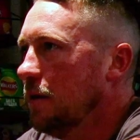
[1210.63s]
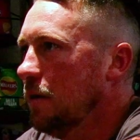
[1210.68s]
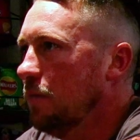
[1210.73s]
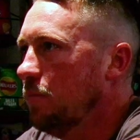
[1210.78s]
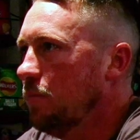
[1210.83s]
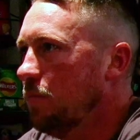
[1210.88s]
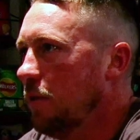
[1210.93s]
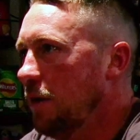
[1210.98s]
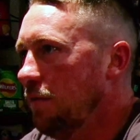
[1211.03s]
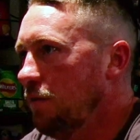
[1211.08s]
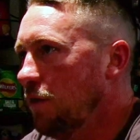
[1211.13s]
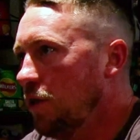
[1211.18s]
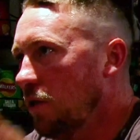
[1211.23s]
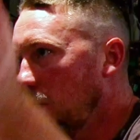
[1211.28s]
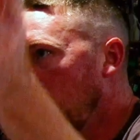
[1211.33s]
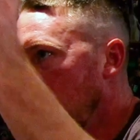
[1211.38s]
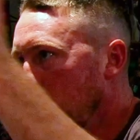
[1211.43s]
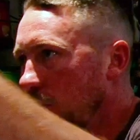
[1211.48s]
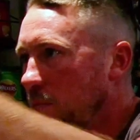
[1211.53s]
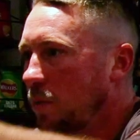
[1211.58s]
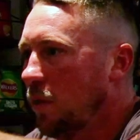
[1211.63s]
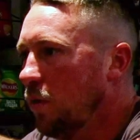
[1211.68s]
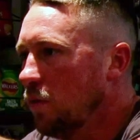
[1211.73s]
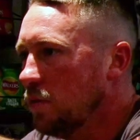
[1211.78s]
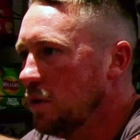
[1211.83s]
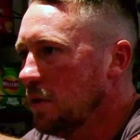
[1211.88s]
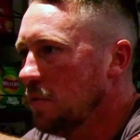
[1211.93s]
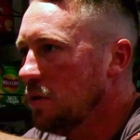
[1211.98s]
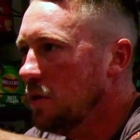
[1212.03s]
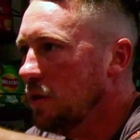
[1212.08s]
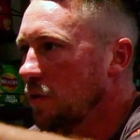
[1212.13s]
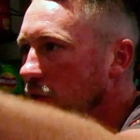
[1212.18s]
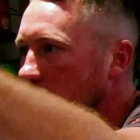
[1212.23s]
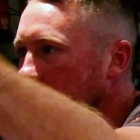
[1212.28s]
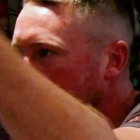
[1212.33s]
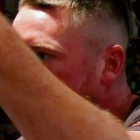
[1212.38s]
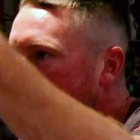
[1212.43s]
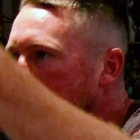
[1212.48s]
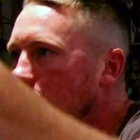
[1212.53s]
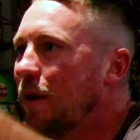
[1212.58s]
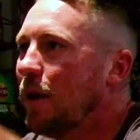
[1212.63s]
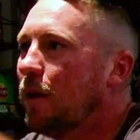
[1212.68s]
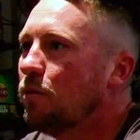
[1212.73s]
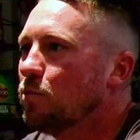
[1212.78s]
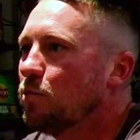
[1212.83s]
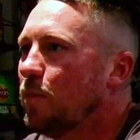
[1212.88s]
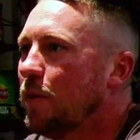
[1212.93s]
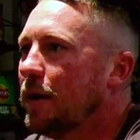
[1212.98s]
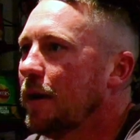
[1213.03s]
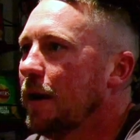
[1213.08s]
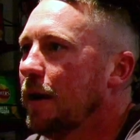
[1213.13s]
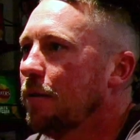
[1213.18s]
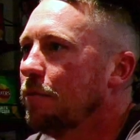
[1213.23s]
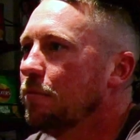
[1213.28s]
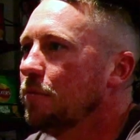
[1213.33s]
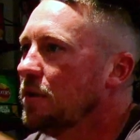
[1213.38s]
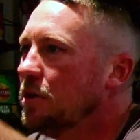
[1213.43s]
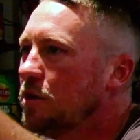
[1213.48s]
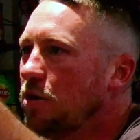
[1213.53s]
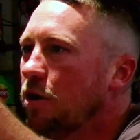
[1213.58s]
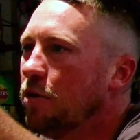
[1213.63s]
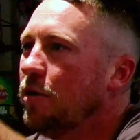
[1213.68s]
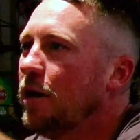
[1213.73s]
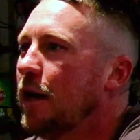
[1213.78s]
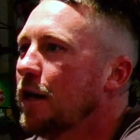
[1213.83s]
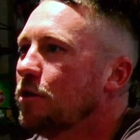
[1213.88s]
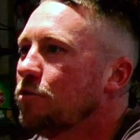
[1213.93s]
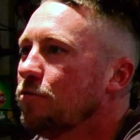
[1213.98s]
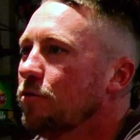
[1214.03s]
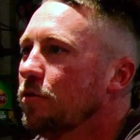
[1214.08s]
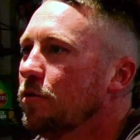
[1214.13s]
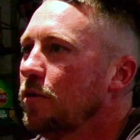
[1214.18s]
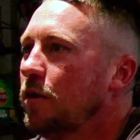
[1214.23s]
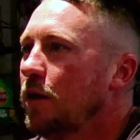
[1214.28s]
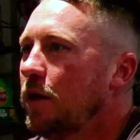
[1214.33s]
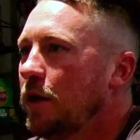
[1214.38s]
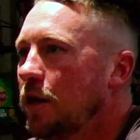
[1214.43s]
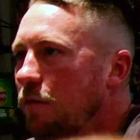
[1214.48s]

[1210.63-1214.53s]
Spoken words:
and if you don't hold your pole tip still, your rig will bounce back out. Well, it's not natural.